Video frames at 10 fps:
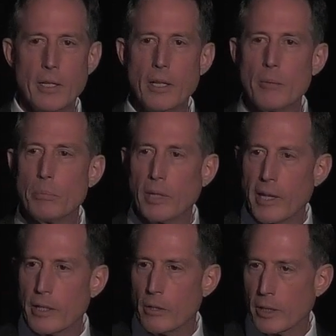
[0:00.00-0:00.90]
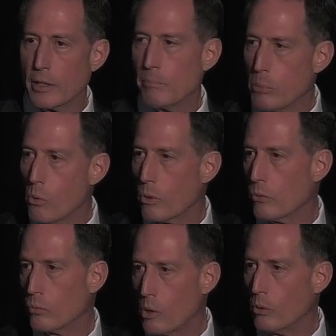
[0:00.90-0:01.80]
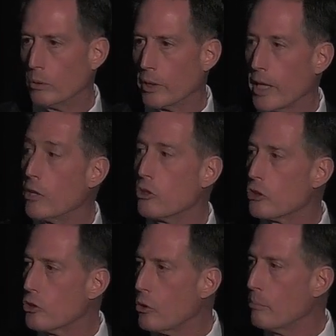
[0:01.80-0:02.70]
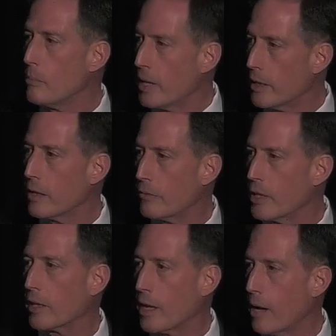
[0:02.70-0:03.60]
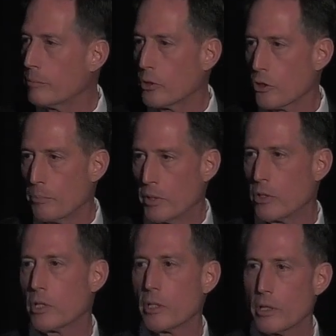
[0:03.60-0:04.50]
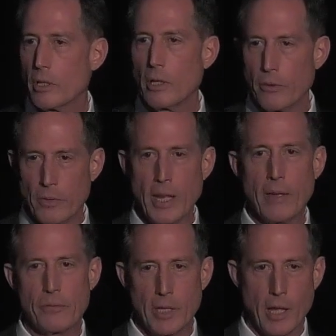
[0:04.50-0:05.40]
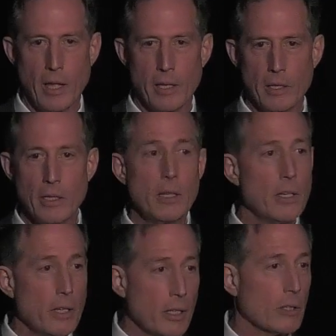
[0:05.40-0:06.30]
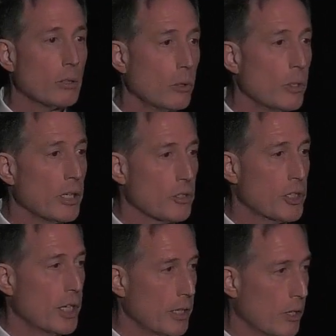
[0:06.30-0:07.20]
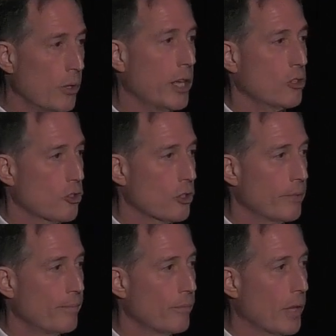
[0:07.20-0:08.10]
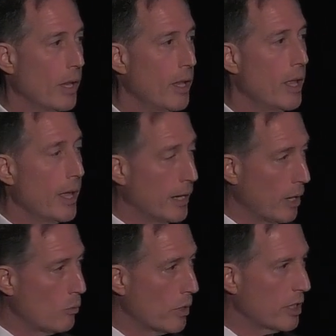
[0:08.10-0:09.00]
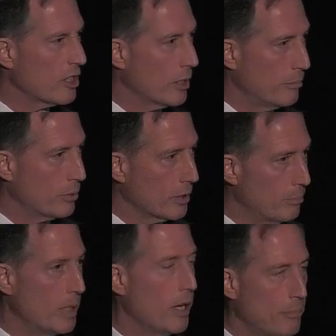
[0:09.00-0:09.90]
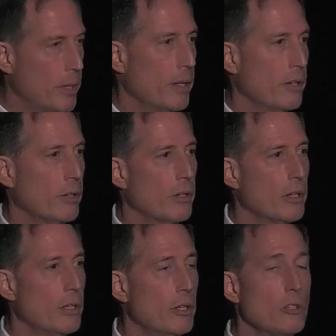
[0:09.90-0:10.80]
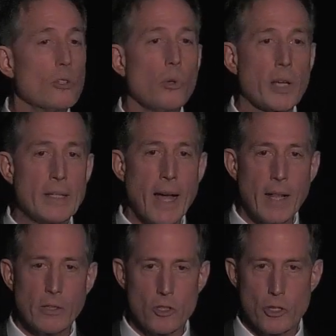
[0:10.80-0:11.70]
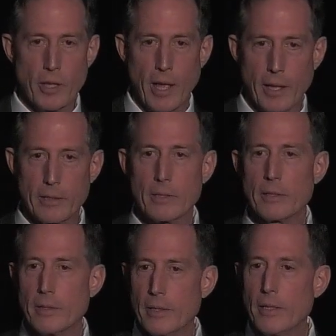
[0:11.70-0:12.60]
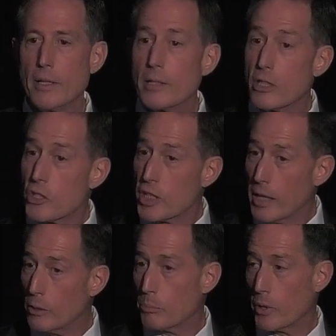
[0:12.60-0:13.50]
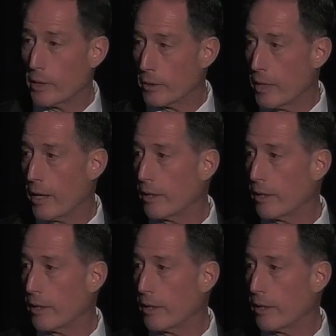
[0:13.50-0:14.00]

played an important role in so many of the accomplishments of the FDA, including CDRH. And I wanted to be up here to acknowledge that, to celebrate that,